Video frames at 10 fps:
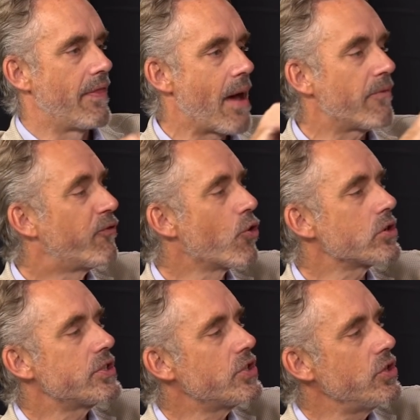And that
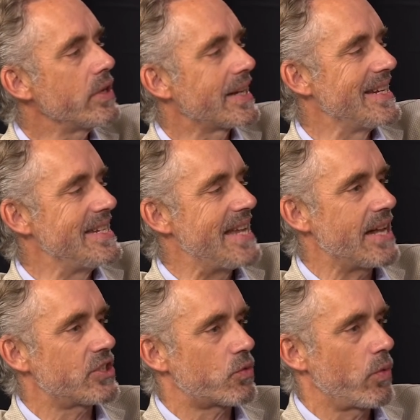forces you to
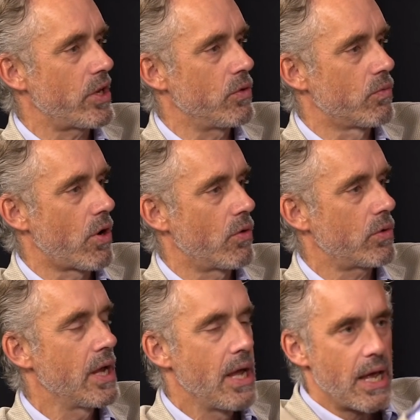condense what you
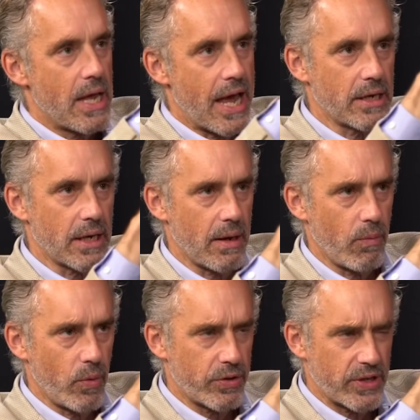wrote. And
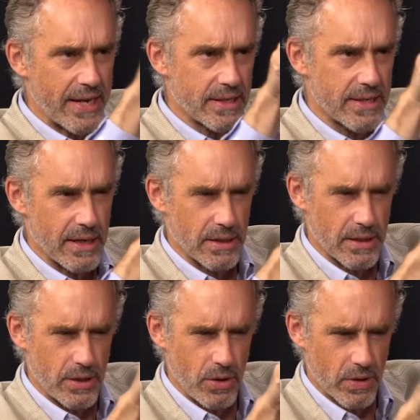with 10
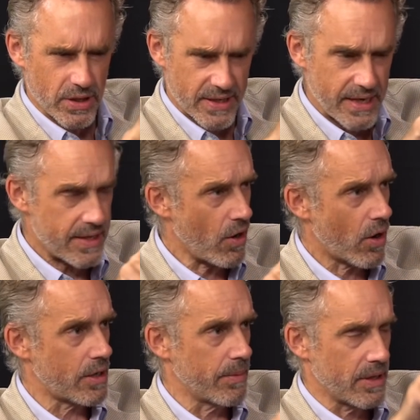sentences, you can see the
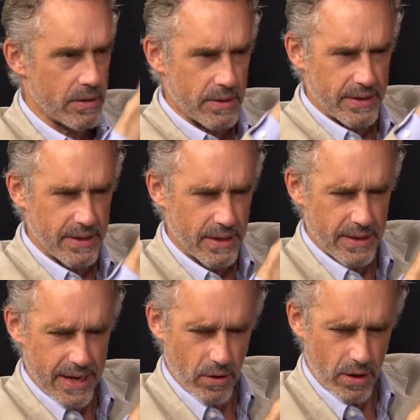arguments.
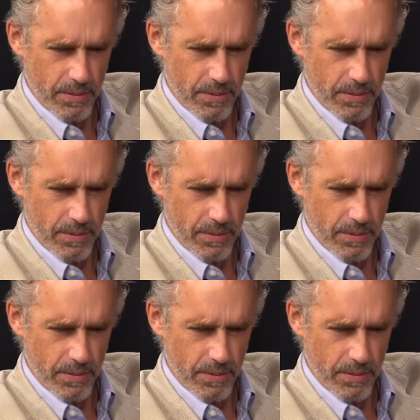Does that